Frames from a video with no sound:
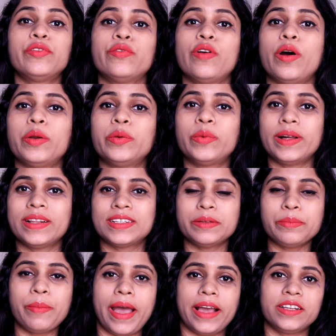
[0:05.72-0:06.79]
everyone,
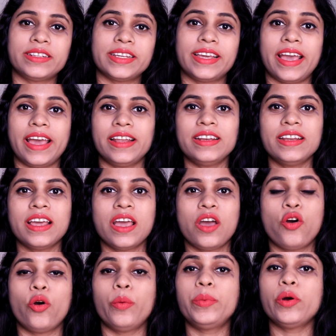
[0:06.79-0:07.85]
welcome back again.
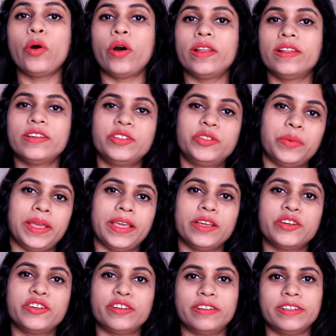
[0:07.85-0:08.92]
Hope you all are
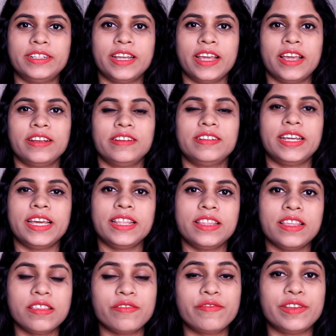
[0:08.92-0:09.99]
doing good. Today
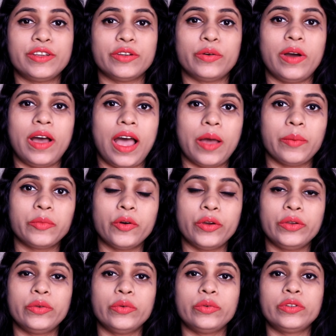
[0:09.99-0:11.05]
in this video I'm
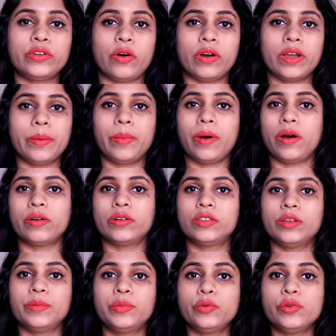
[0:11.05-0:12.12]
going to talk
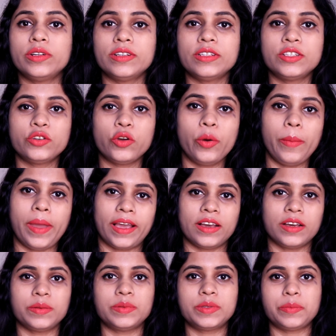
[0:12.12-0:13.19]
about the Puna Store
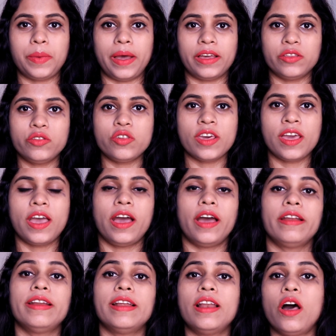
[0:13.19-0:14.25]
makeup sponge,
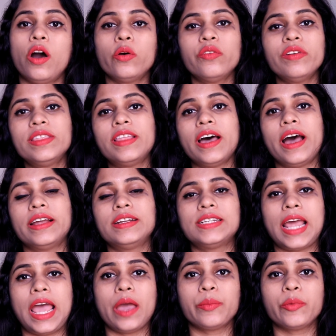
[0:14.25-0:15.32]
and along with
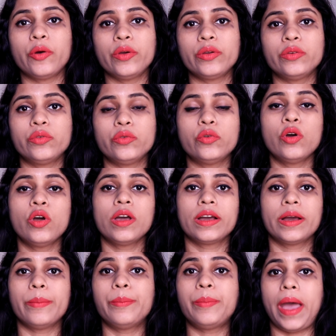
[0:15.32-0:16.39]
that I'm going to
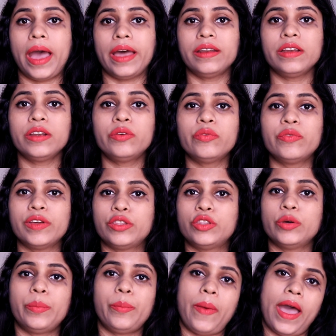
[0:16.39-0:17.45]
compare it
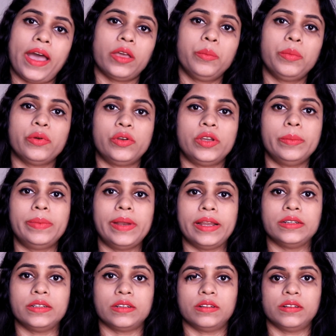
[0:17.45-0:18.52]
with the PAC beauty
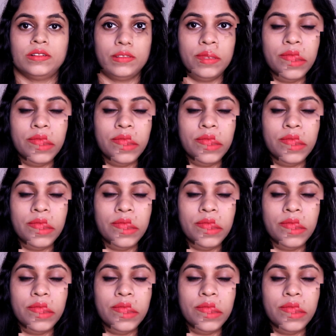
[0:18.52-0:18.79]
blender.